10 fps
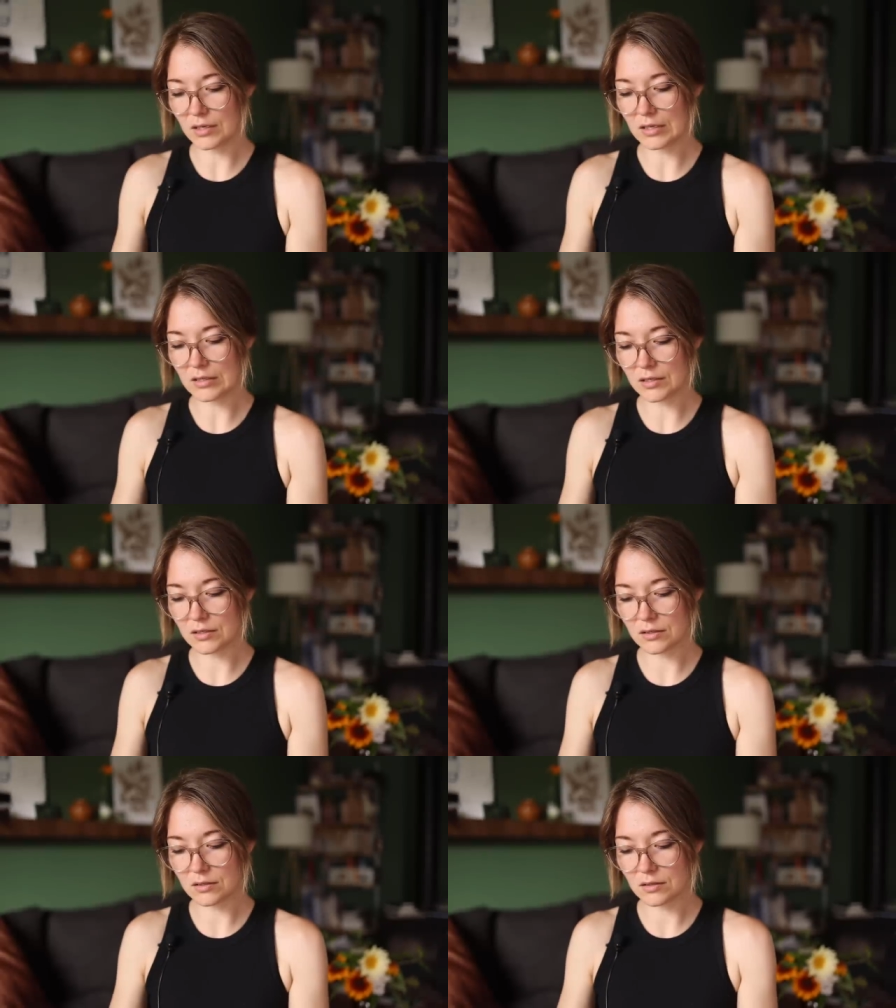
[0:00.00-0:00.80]

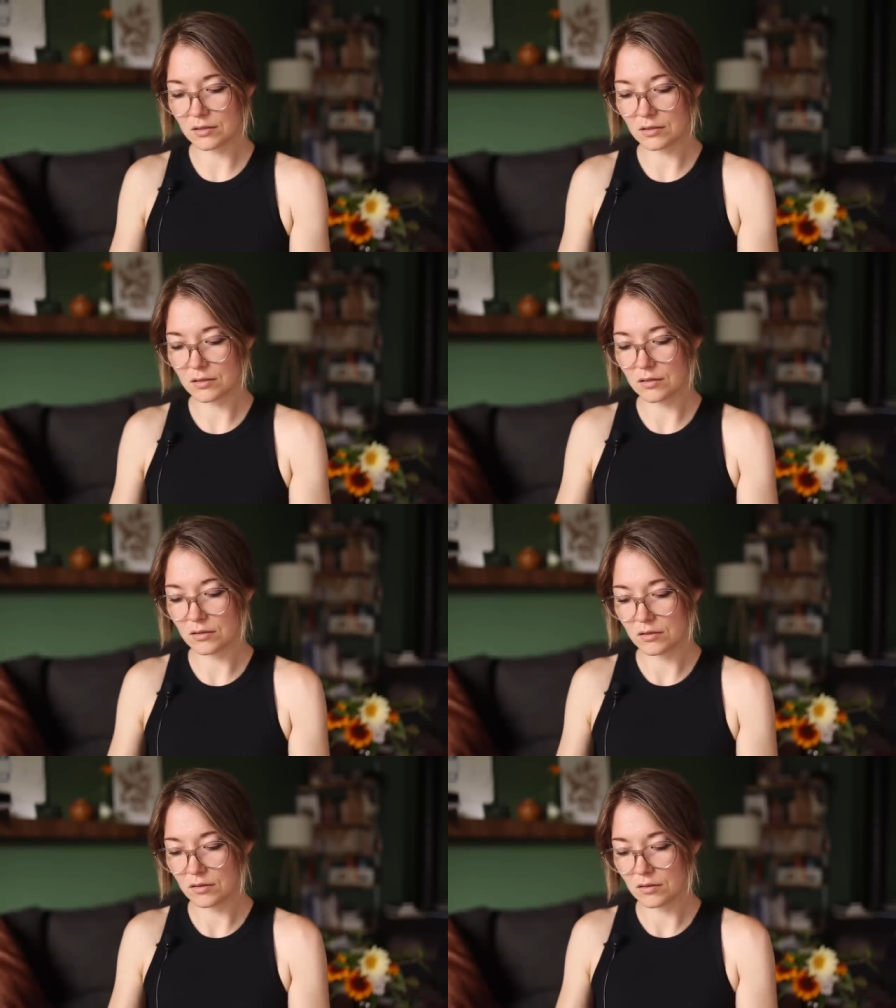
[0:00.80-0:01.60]
it's
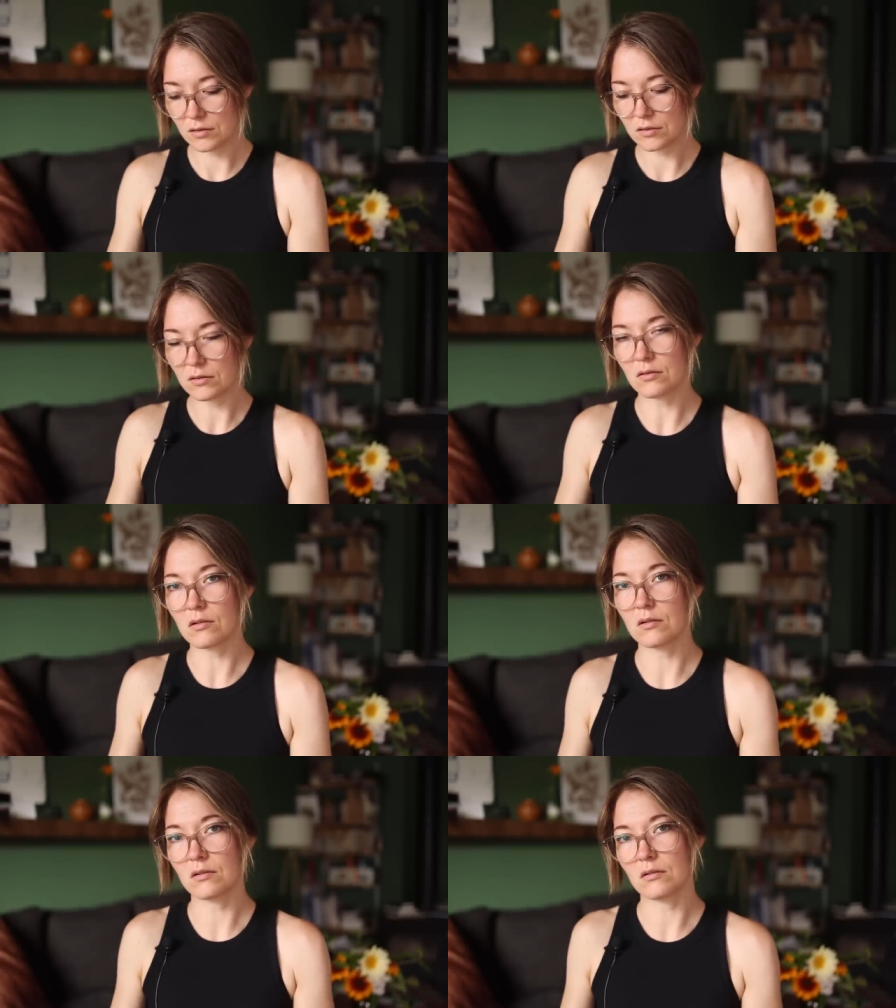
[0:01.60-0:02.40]

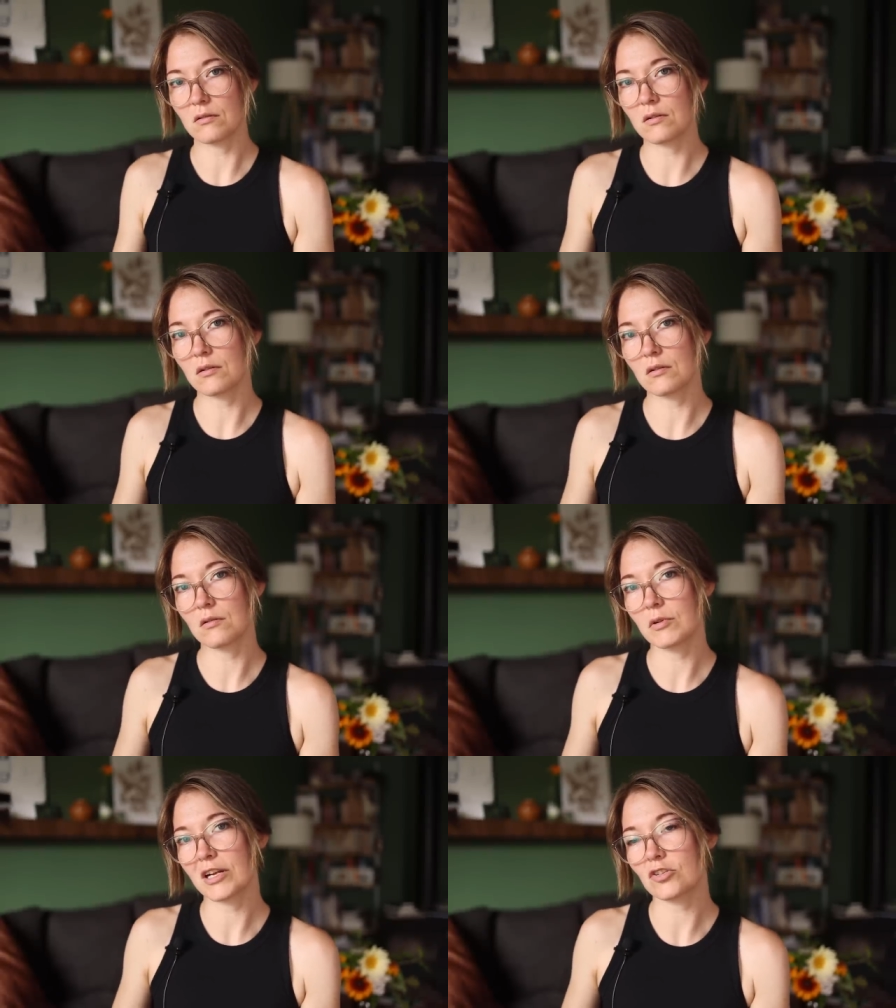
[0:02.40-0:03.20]
looking looking a
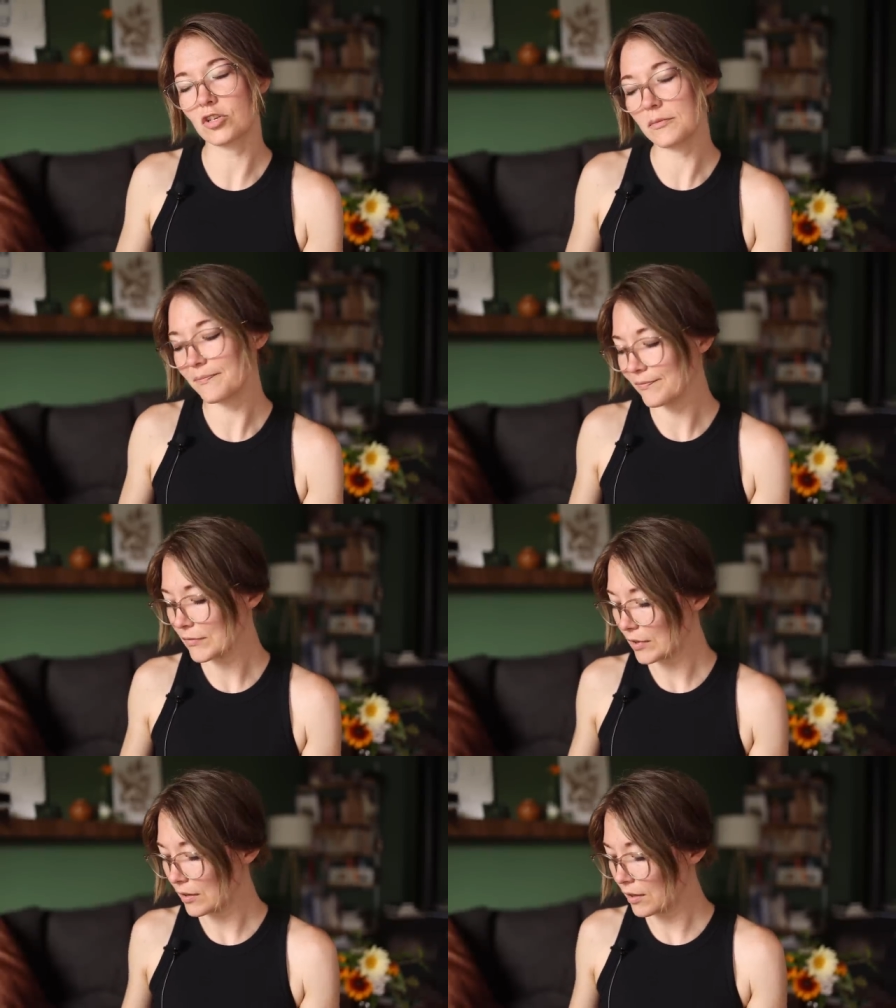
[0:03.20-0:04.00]
little bit extra.
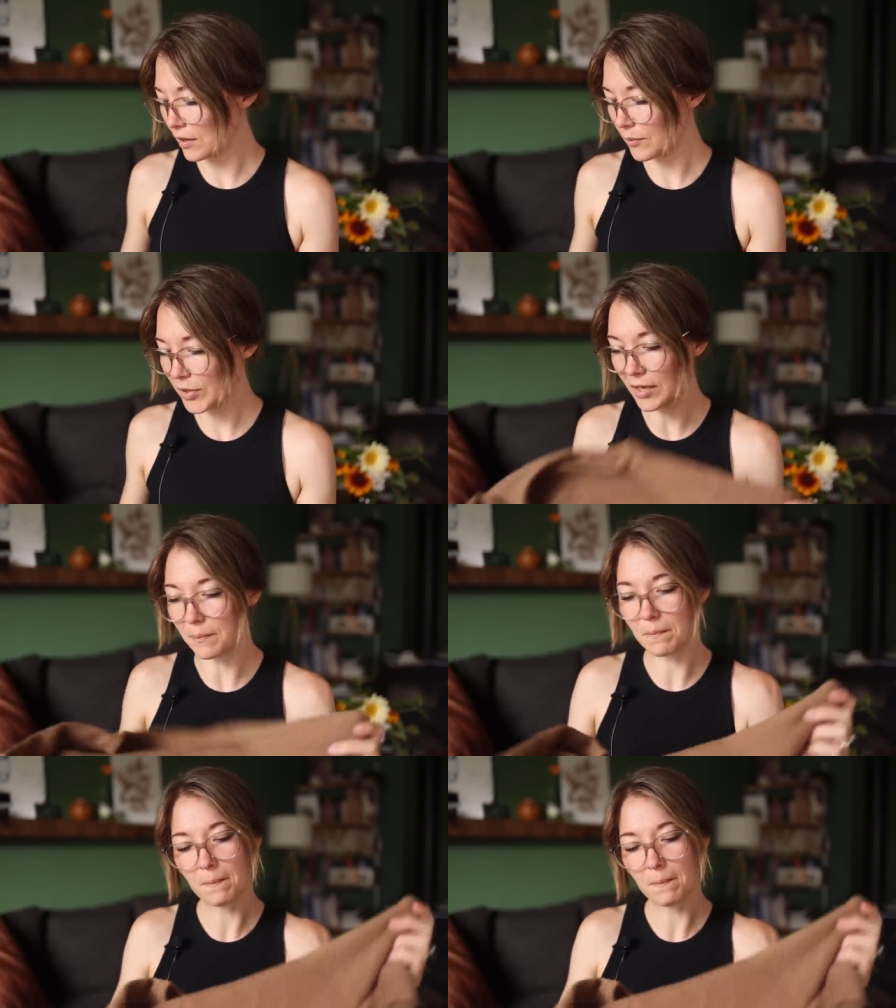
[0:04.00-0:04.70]
Uh, but yeah,